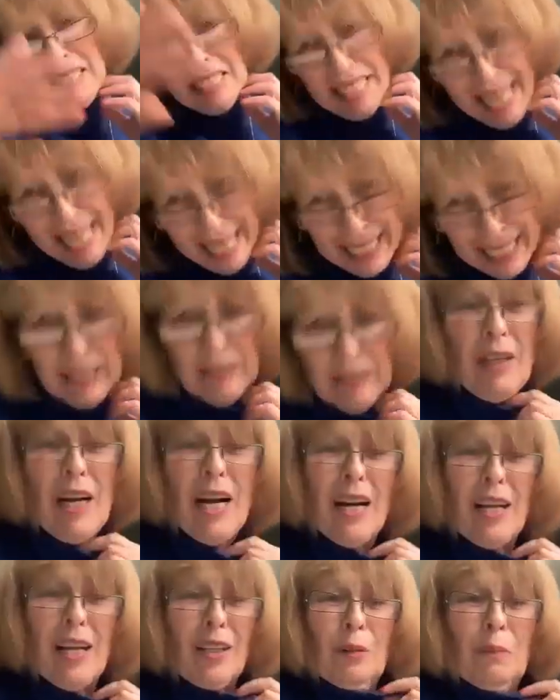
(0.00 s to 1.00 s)
definitely
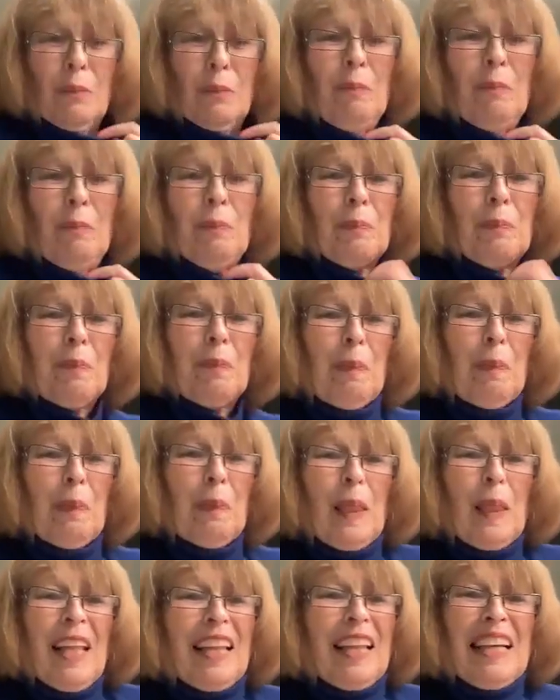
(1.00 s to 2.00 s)
in the negative
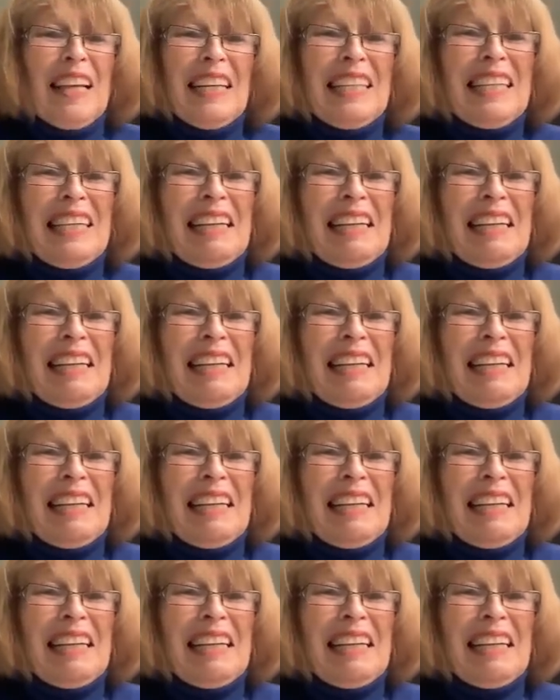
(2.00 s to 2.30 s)
column.